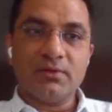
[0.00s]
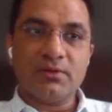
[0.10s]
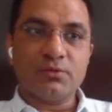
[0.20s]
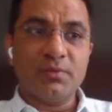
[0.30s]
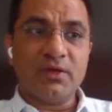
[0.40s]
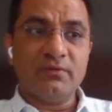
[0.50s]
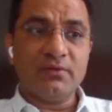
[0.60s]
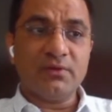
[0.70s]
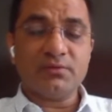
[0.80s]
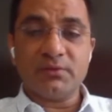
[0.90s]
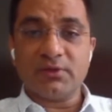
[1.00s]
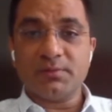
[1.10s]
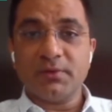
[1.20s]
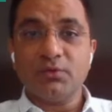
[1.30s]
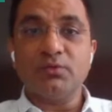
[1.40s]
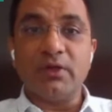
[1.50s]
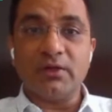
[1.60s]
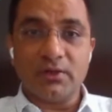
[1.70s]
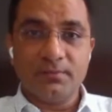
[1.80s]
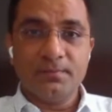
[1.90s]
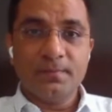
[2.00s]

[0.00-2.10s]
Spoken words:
they should be having us with respect to data,